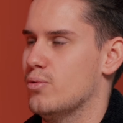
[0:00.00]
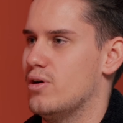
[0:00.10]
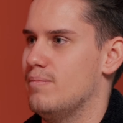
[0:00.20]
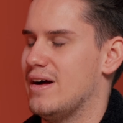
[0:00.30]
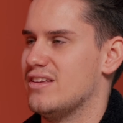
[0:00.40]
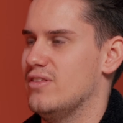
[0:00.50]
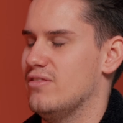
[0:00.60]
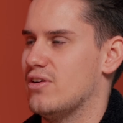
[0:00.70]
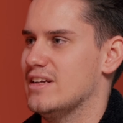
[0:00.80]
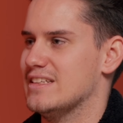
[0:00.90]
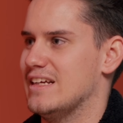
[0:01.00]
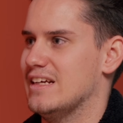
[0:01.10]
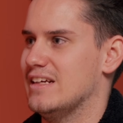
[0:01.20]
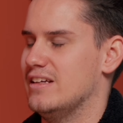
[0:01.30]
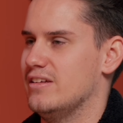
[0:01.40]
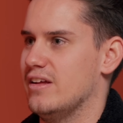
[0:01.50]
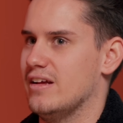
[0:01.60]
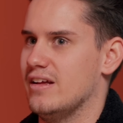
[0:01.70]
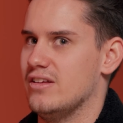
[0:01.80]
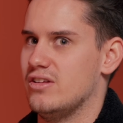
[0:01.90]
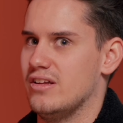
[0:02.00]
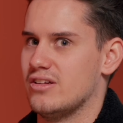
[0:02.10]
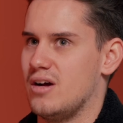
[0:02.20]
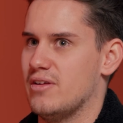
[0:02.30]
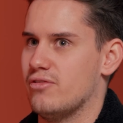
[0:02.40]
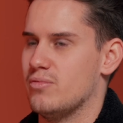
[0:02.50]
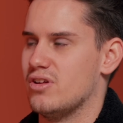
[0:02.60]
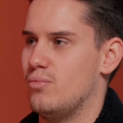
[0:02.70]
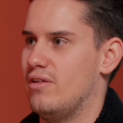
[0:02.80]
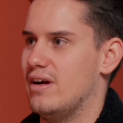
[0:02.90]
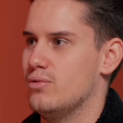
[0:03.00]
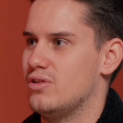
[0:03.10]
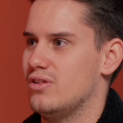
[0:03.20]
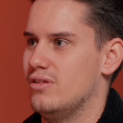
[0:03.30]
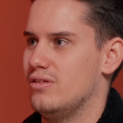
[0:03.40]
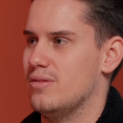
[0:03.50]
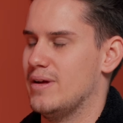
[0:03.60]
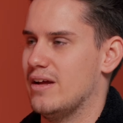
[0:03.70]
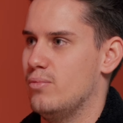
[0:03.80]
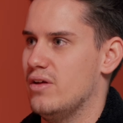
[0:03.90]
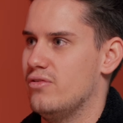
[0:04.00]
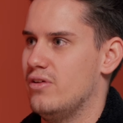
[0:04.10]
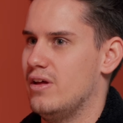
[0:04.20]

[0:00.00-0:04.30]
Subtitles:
You are massively right in saying it's coming from somewhere else to begin with.